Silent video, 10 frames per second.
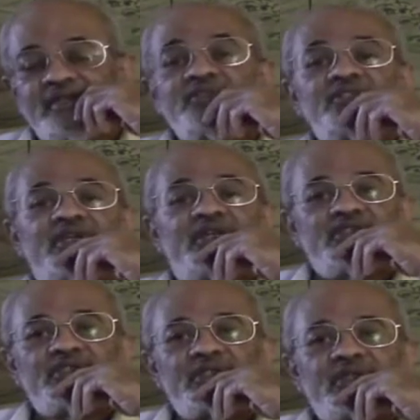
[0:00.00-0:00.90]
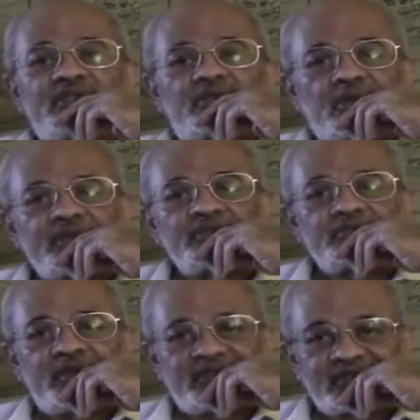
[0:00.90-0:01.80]
is changing, and quite
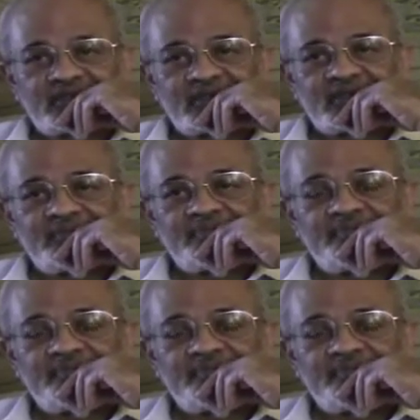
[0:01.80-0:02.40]
dramatically.